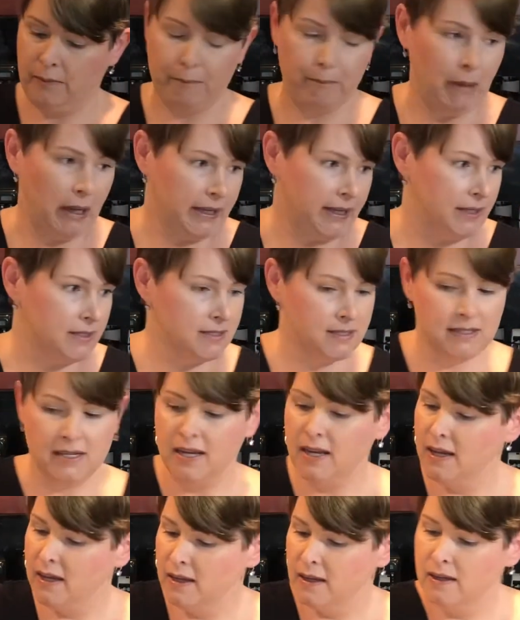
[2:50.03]
bucket.
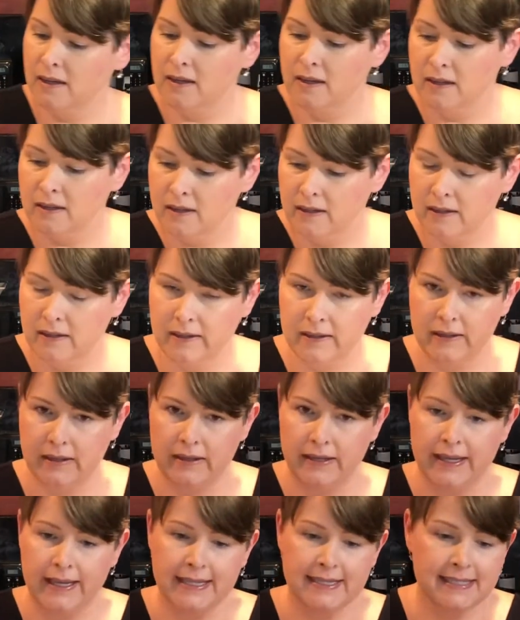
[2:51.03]

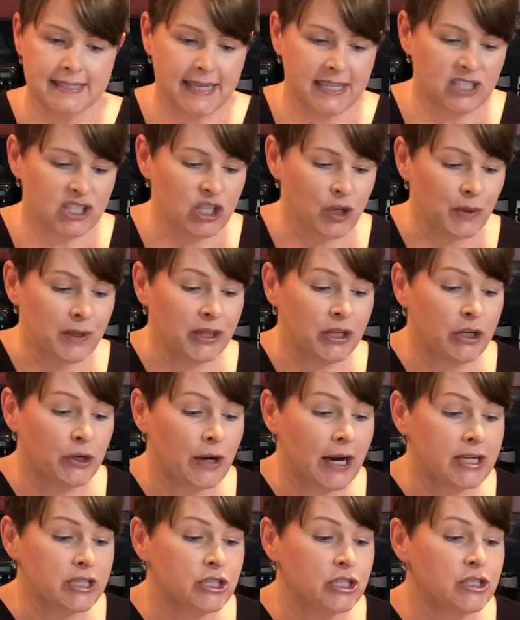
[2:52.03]
It says so in the
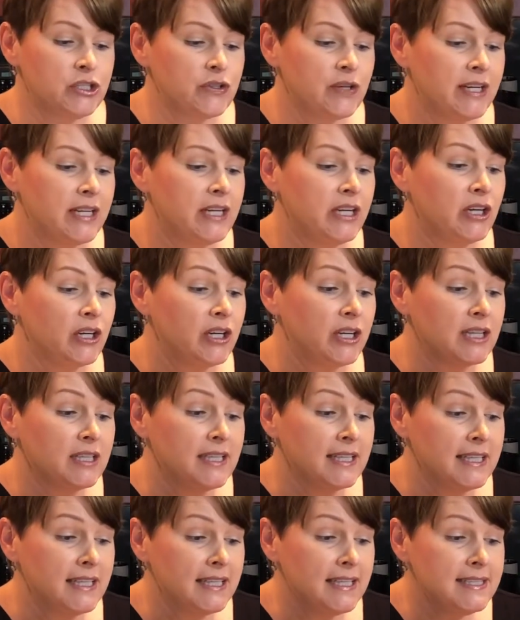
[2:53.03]
directions right here.
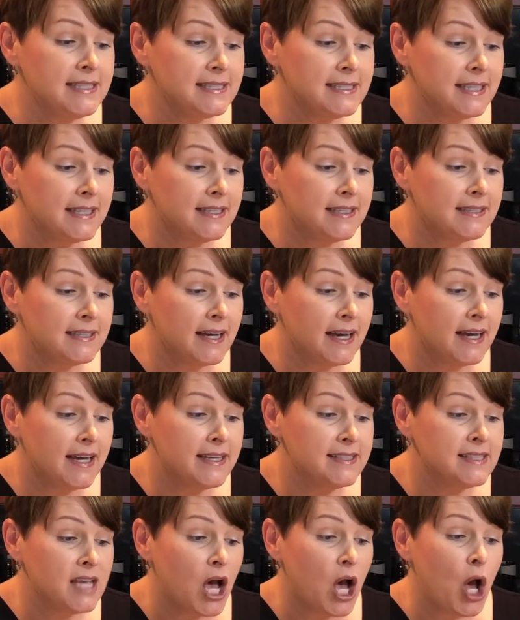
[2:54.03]
Clean and
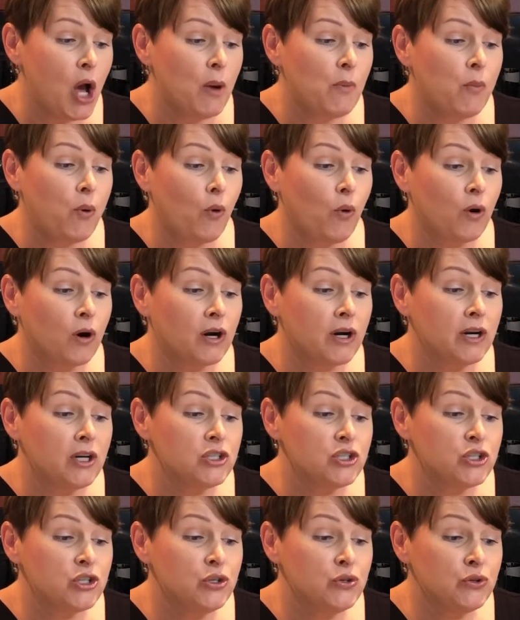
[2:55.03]
sanitize.
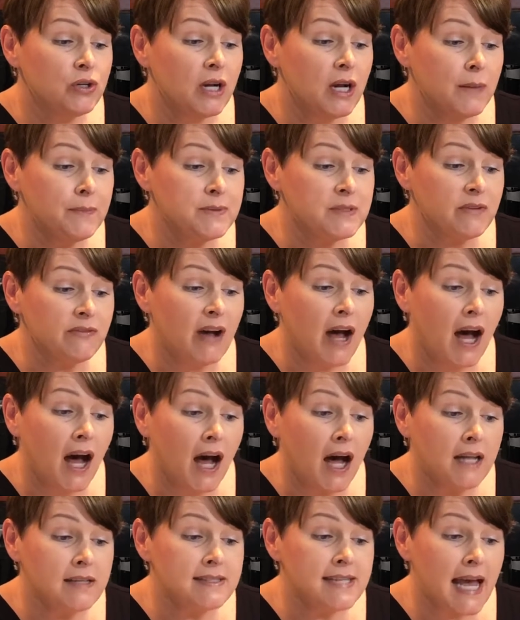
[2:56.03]
Pour 2 cups of
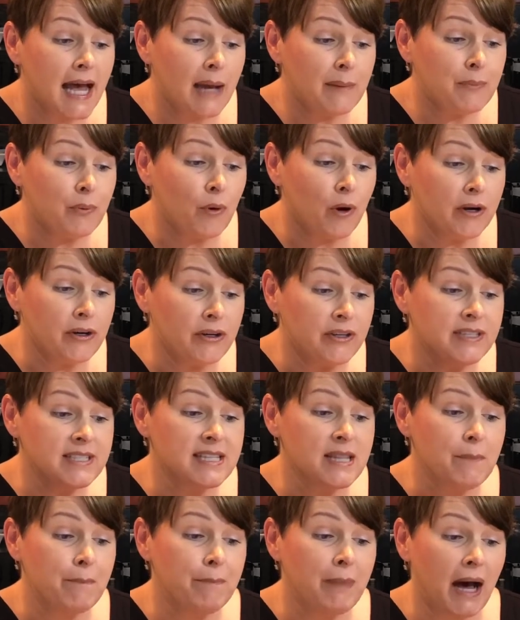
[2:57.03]
hot tap water into
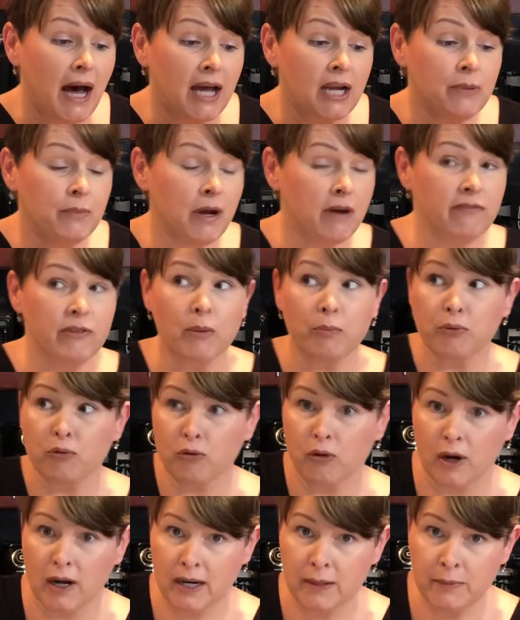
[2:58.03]
the bottom of the
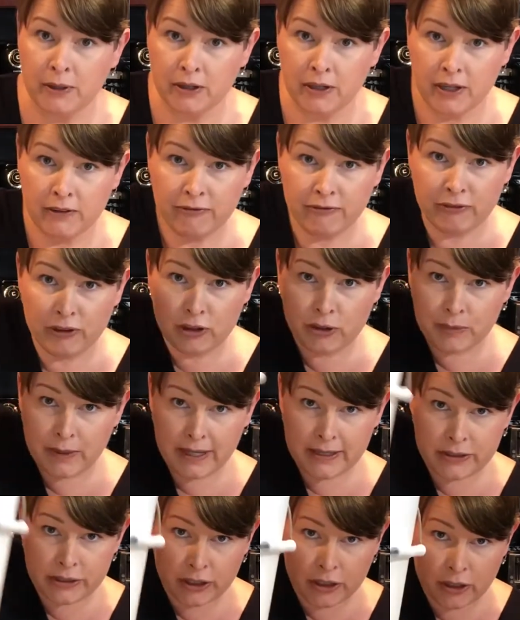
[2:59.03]
primary
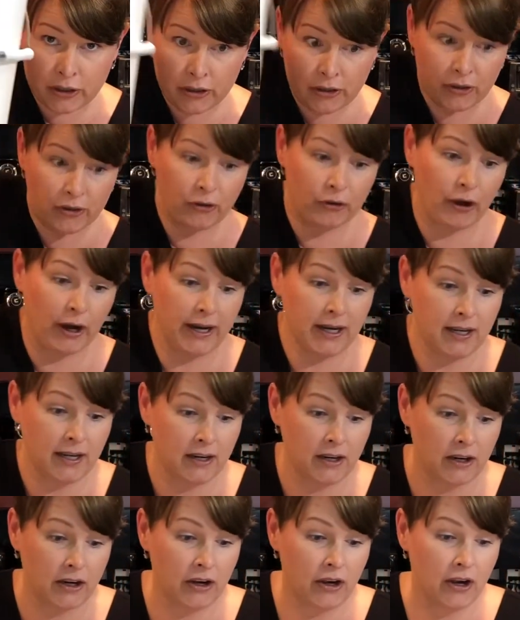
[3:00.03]
fermenter right
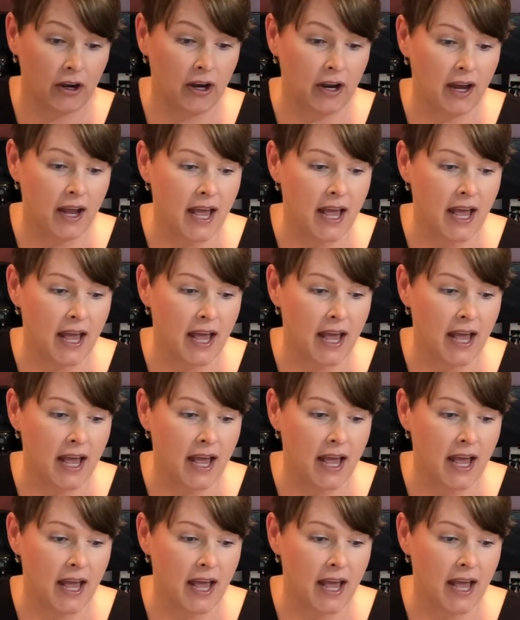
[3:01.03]
here,